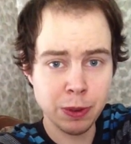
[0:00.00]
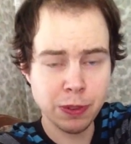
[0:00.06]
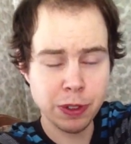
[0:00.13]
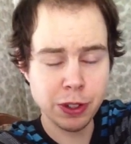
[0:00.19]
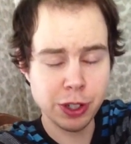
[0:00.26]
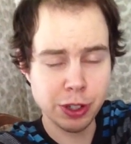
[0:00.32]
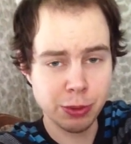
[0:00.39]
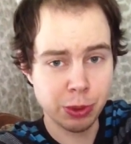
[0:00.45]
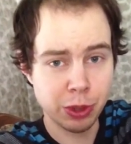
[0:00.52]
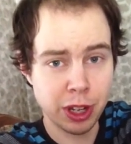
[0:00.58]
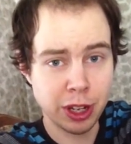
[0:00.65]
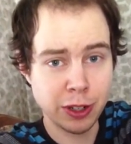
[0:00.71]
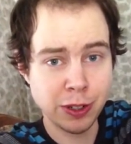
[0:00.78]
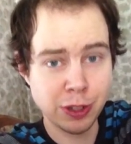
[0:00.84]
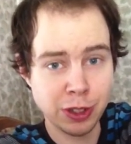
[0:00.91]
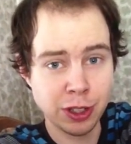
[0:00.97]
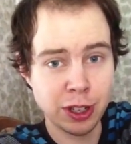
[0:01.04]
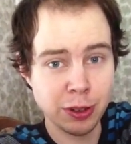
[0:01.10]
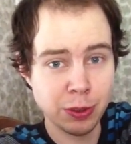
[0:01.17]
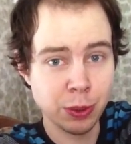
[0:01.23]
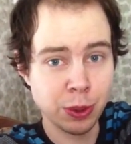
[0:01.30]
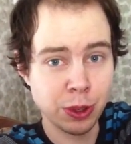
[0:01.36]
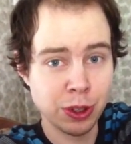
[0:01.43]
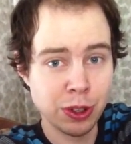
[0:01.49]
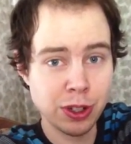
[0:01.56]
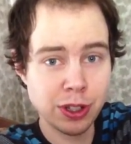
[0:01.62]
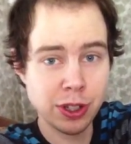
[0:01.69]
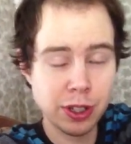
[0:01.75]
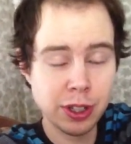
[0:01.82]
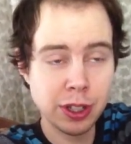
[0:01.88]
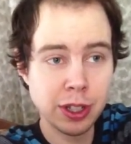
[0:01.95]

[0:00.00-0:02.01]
your vision will actually get worse.